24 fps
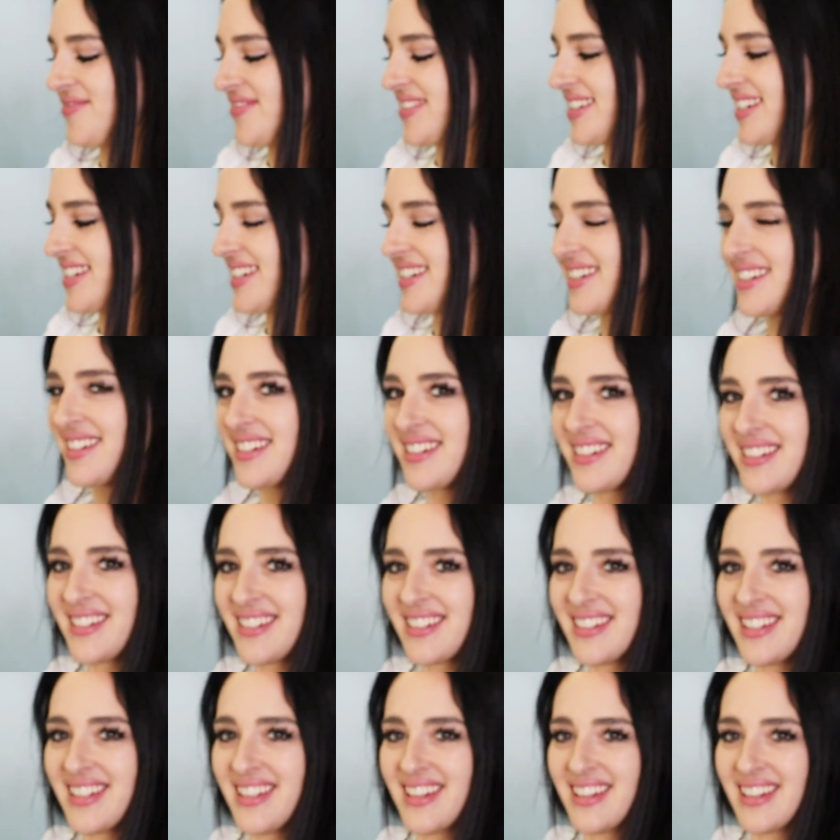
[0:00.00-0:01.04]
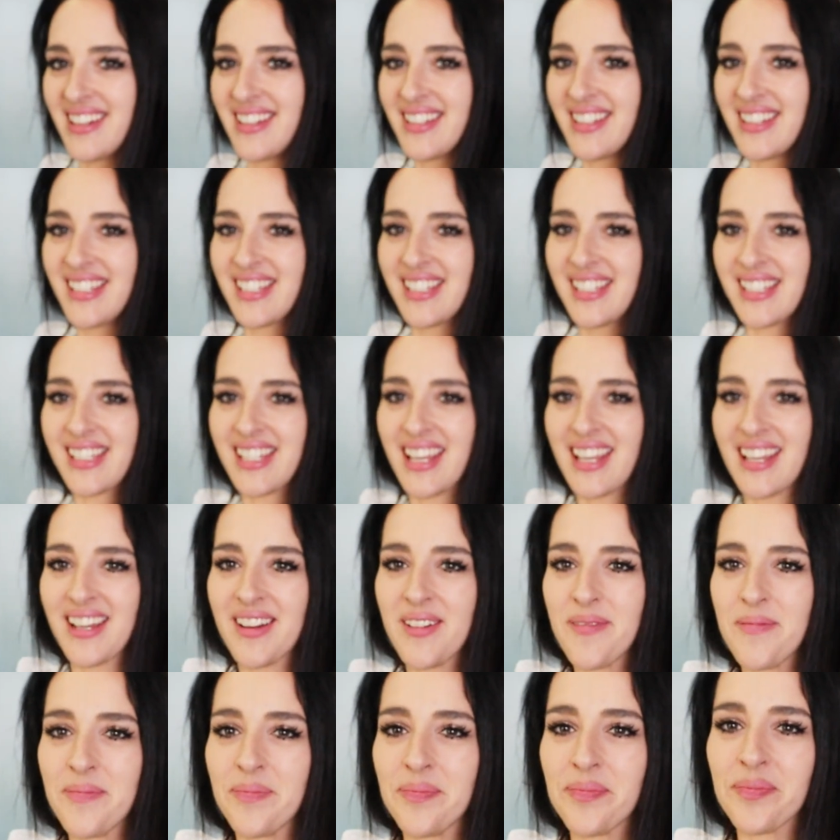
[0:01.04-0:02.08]
my goodness.
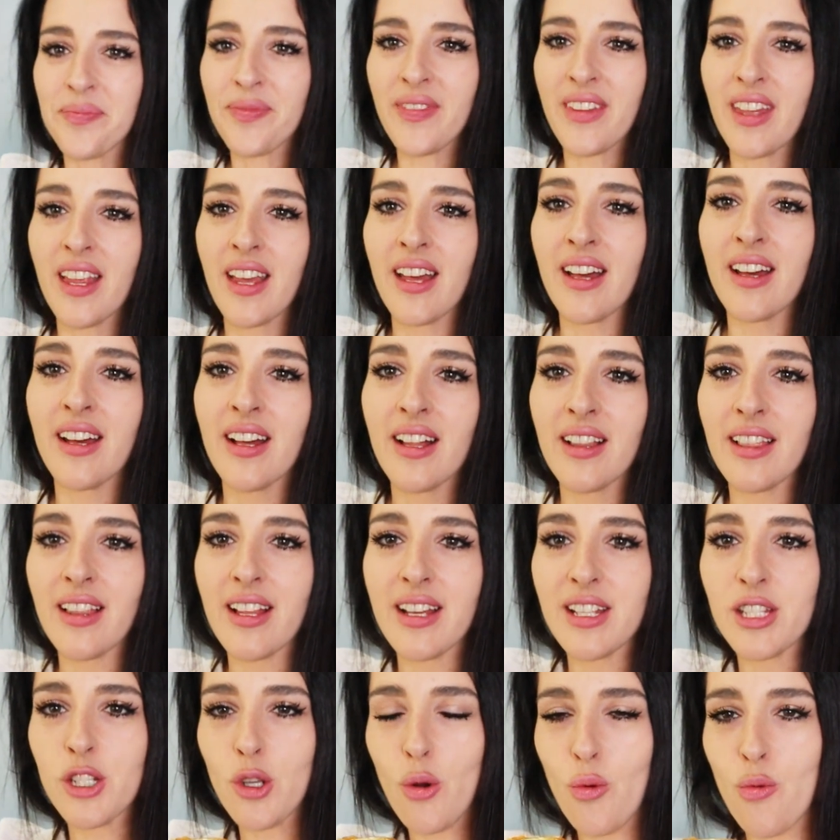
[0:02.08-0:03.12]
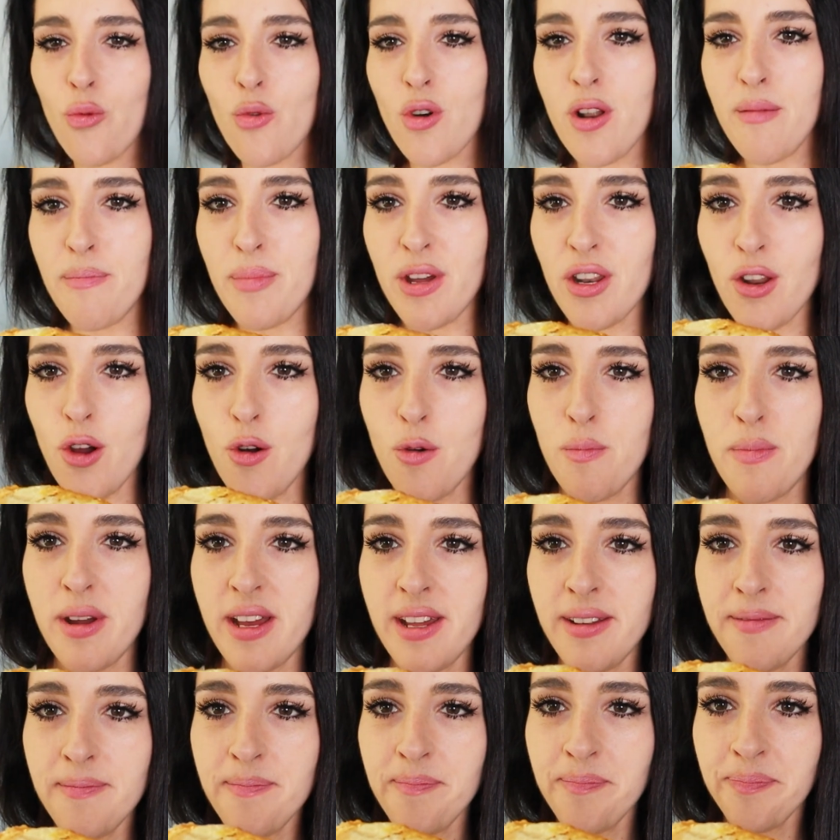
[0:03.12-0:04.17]
Let's rip it
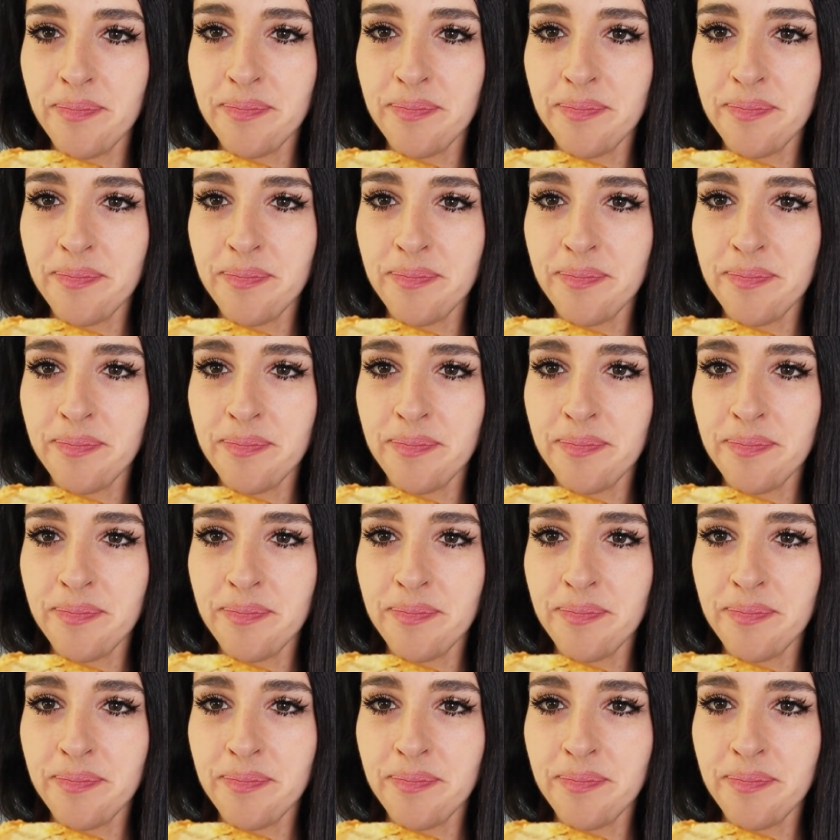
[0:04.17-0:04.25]
open.